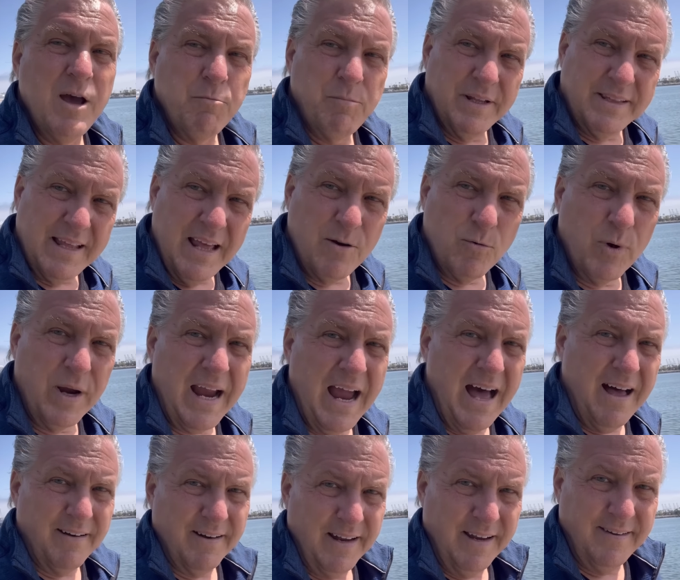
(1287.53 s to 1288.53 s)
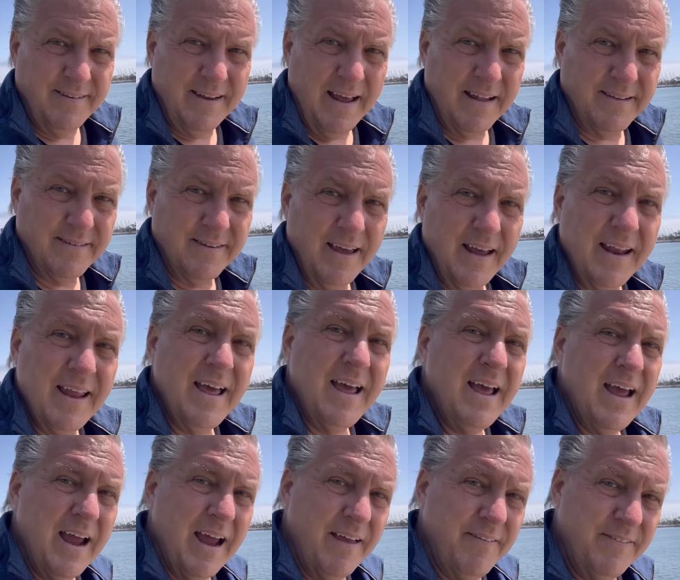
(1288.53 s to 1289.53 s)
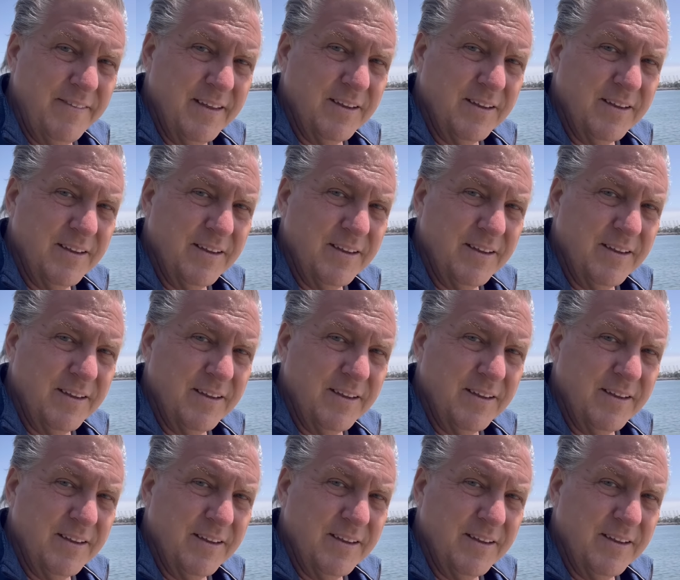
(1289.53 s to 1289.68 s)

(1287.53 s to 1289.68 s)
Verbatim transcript: But then reality sets in and